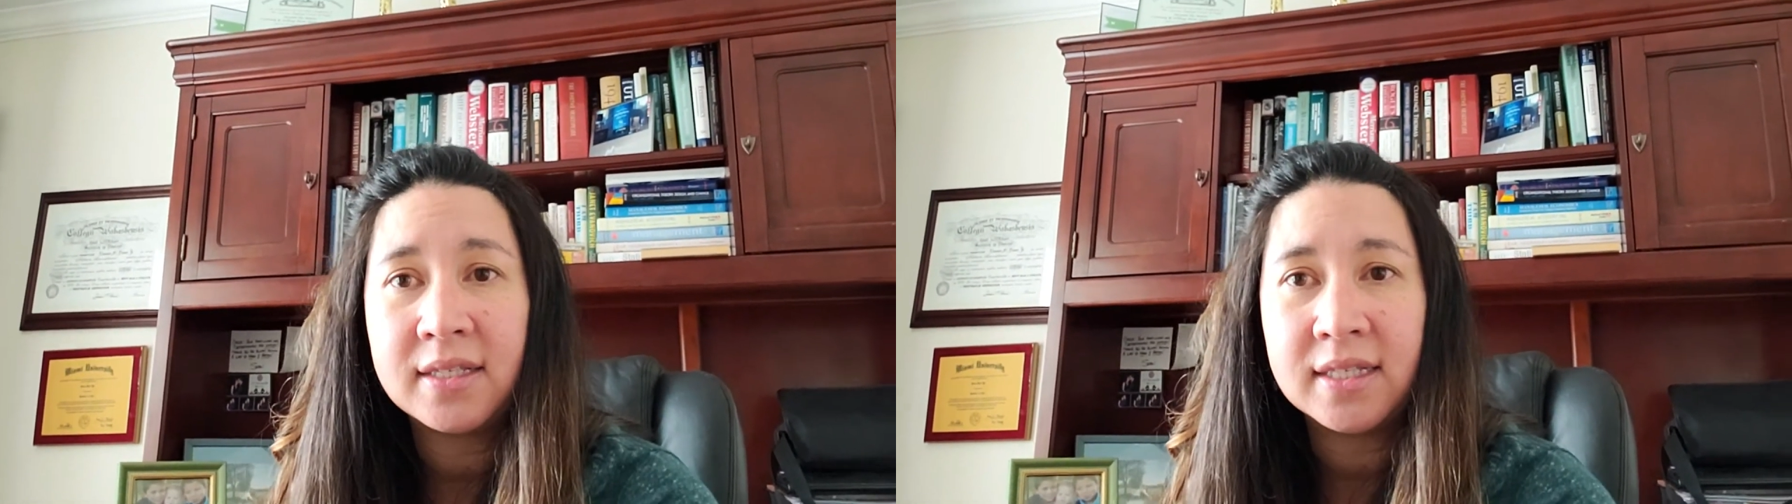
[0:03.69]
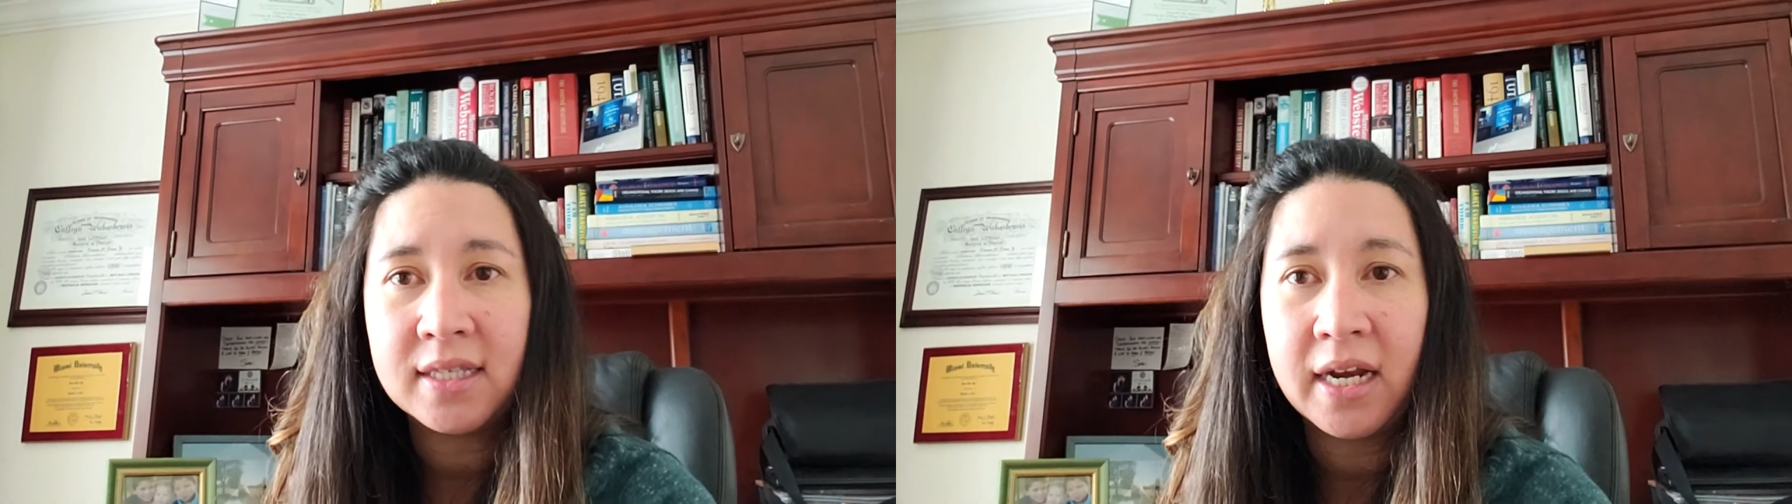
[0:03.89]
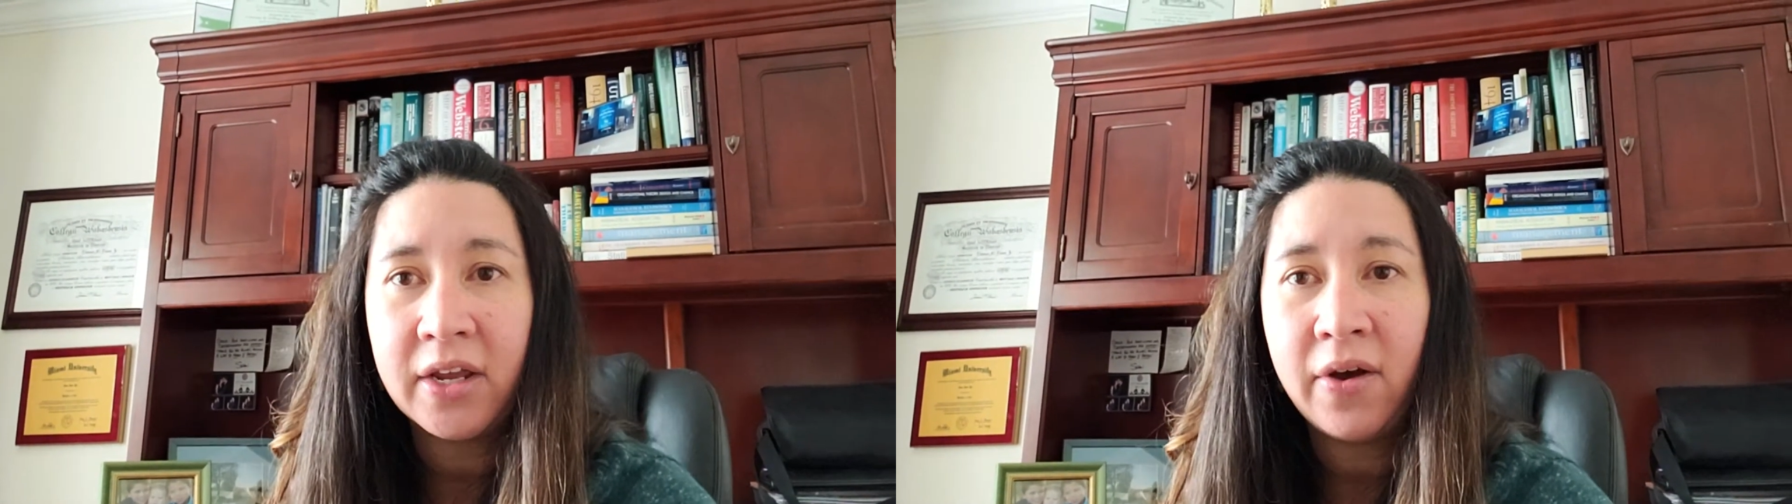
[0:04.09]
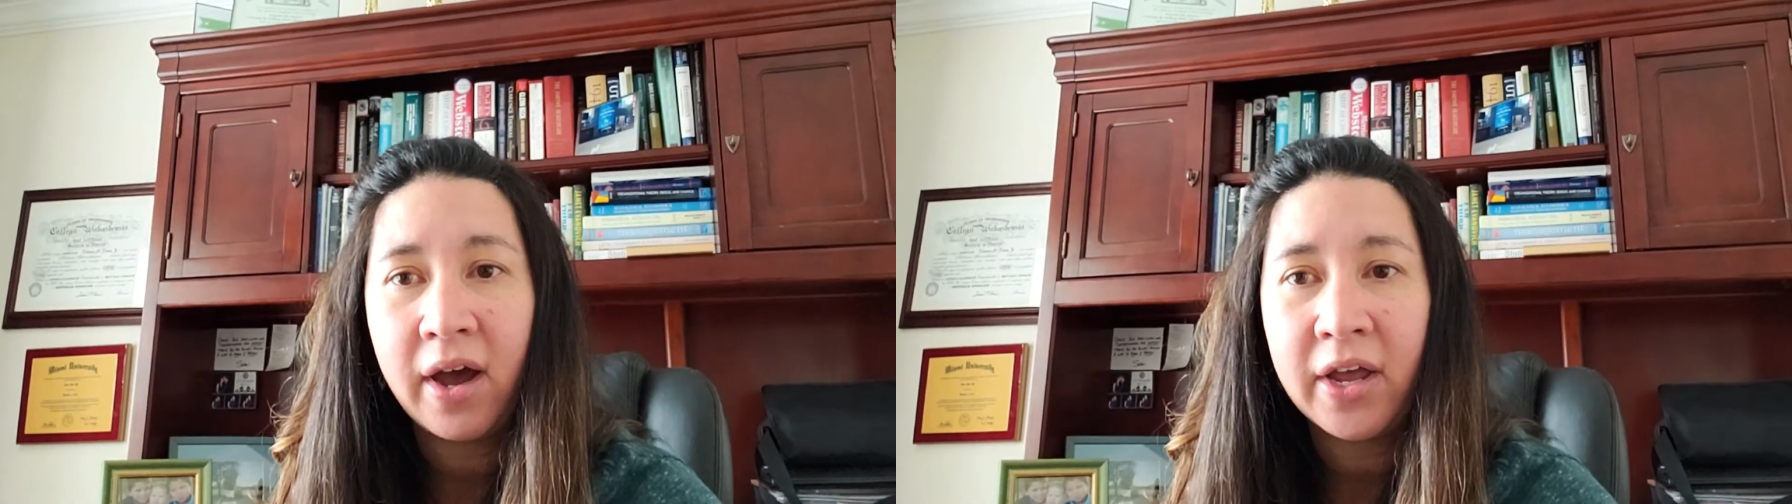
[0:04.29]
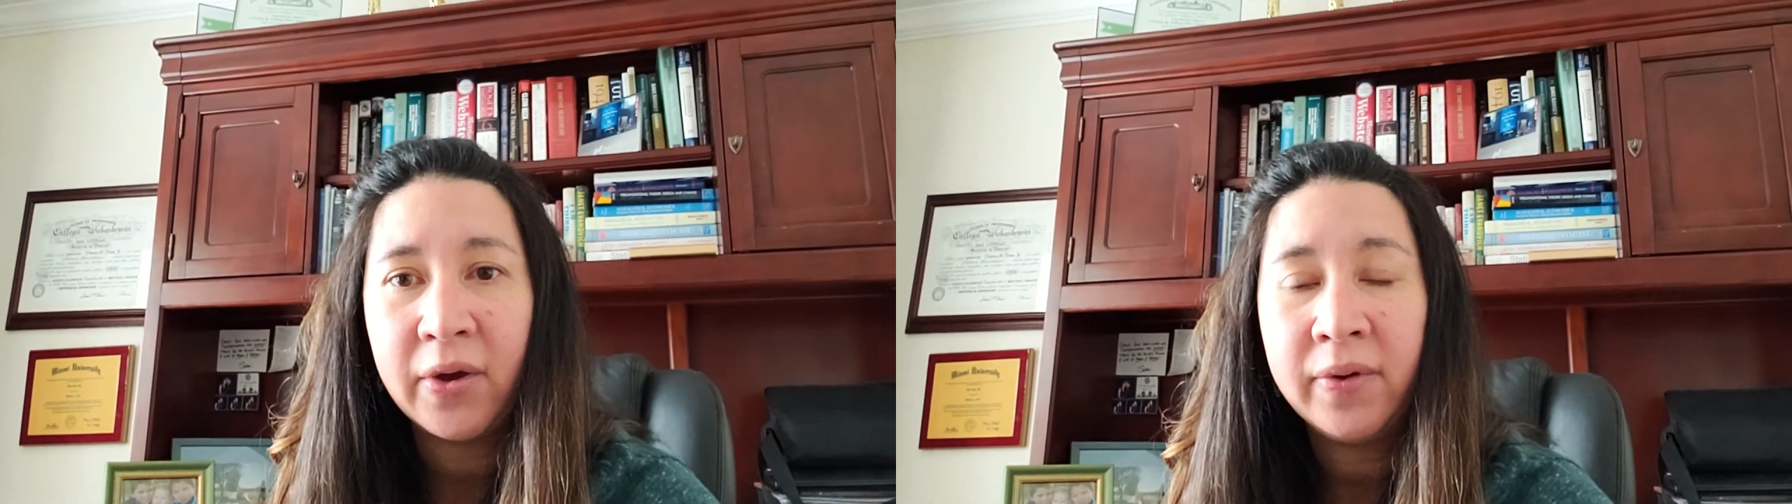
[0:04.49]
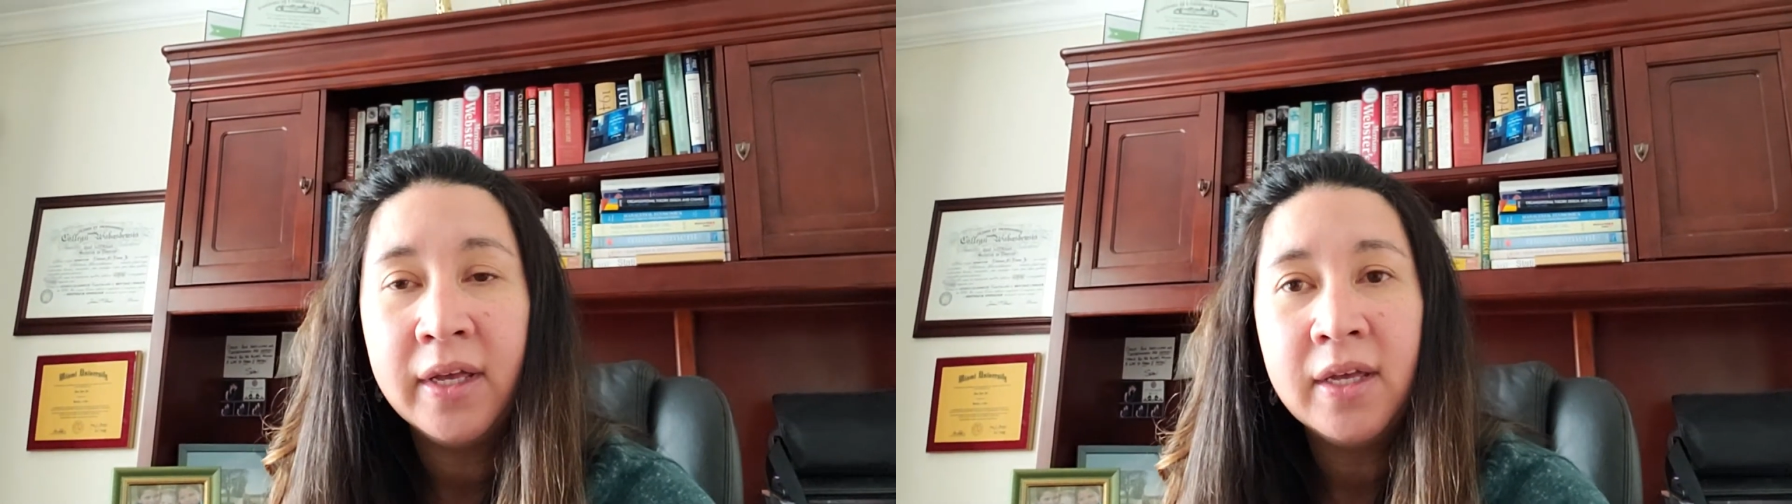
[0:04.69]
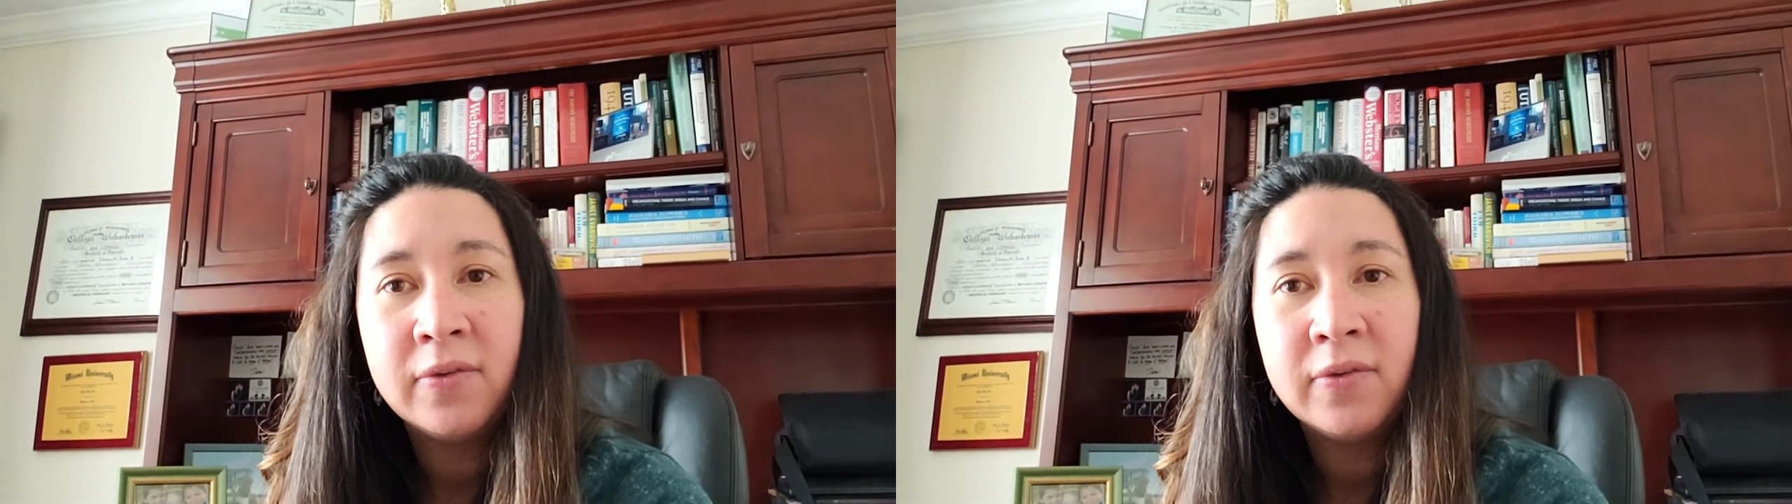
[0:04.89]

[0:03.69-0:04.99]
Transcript: of Cincinnati, Ohio